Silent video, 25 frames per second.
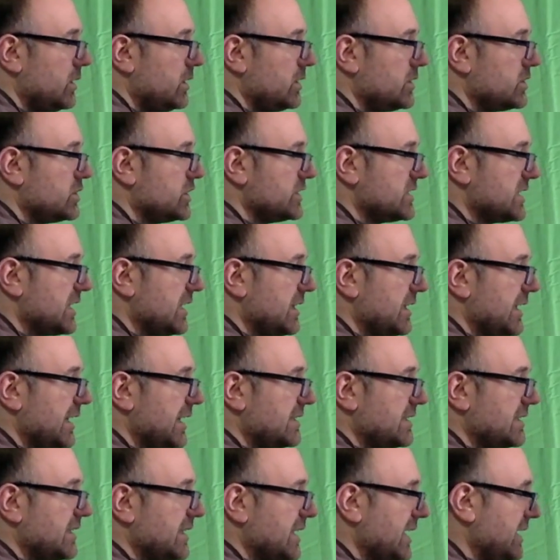Just collect
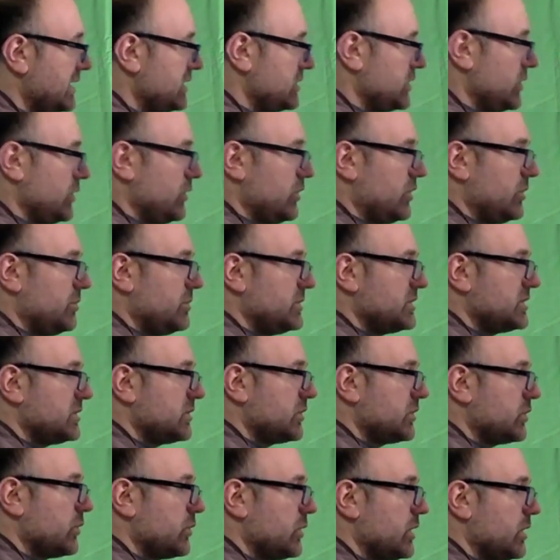the like terms,
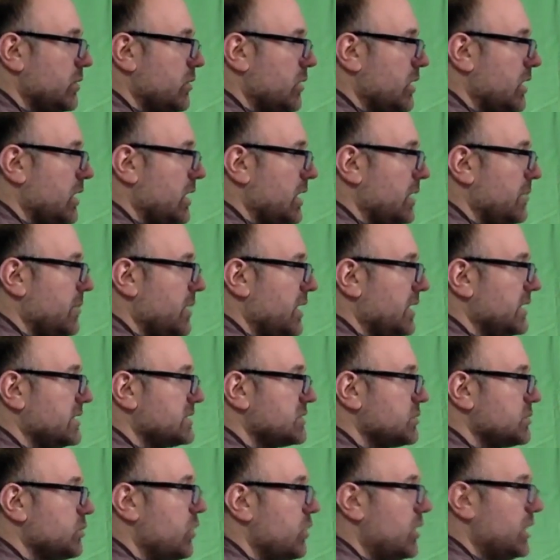3y minus
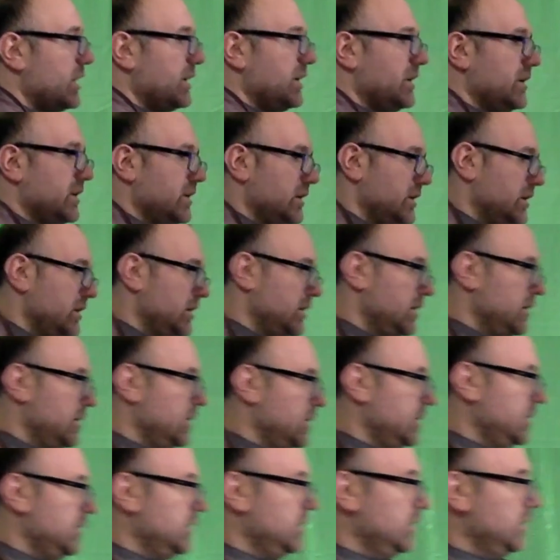1.
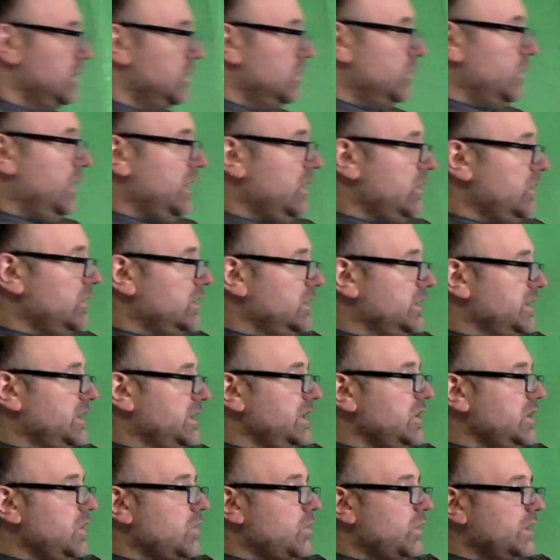Well, you
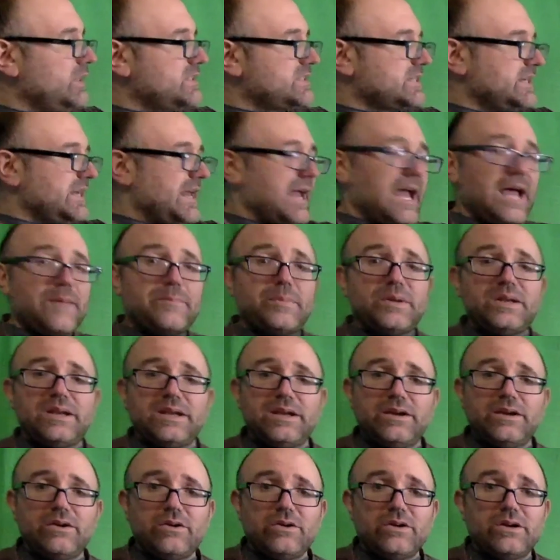know what's going to happen
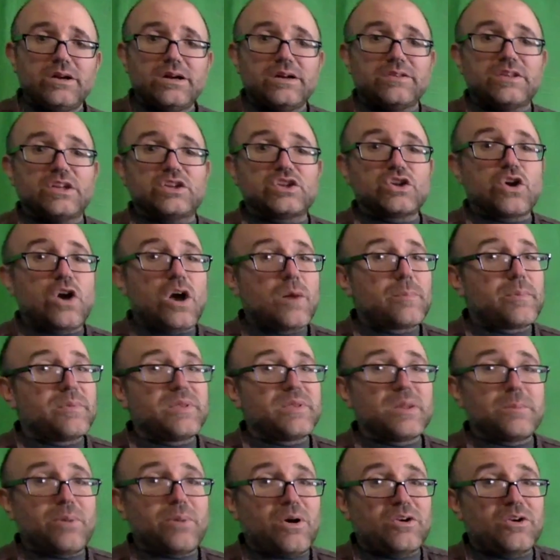here? The top and the
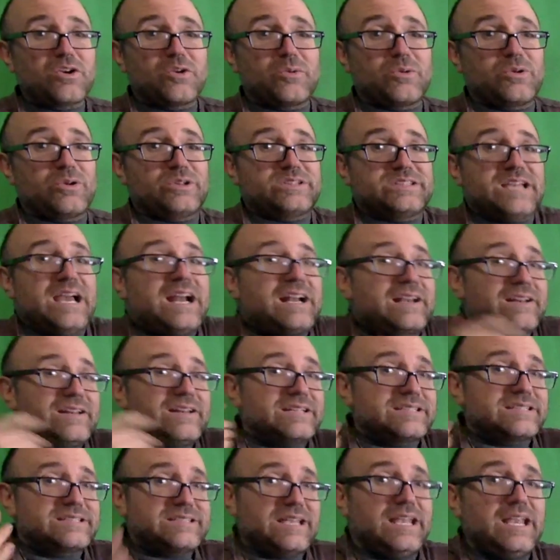bottom are exactly the
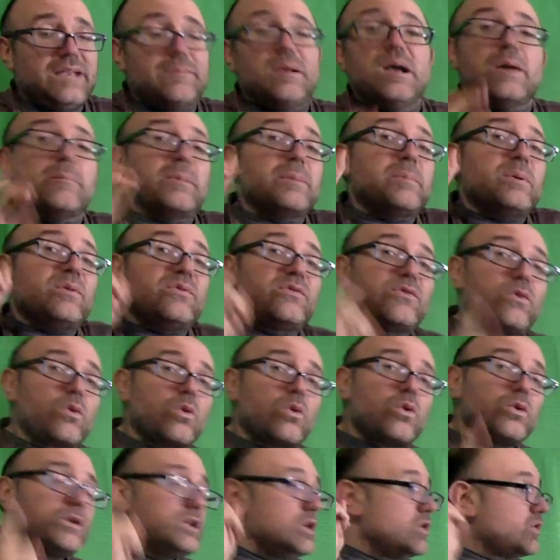same. But before
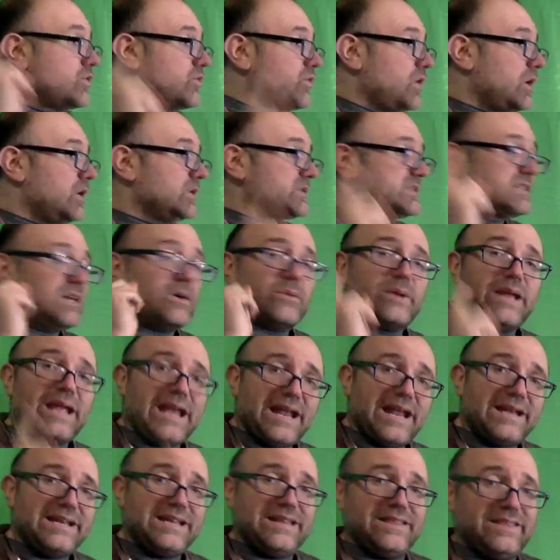you cross out
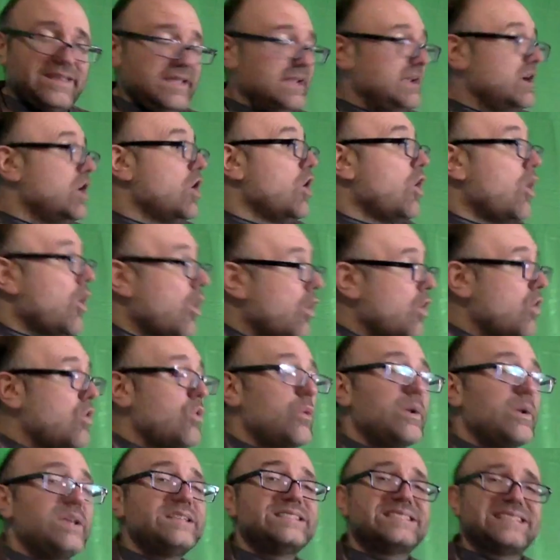anything,
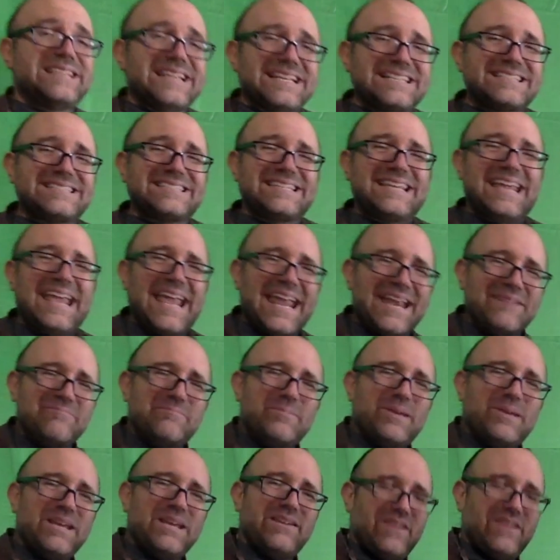always list the
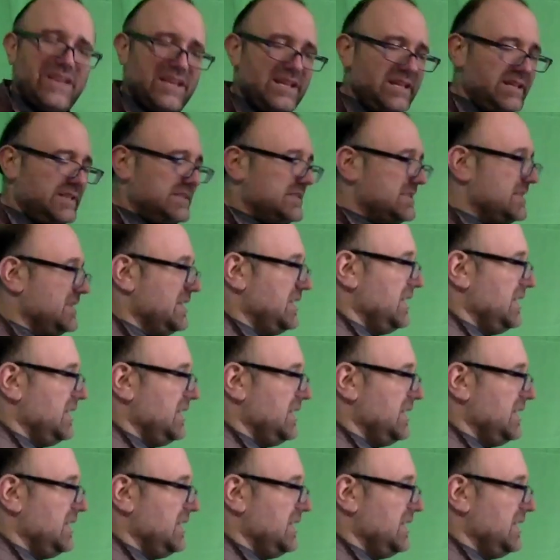NPVs.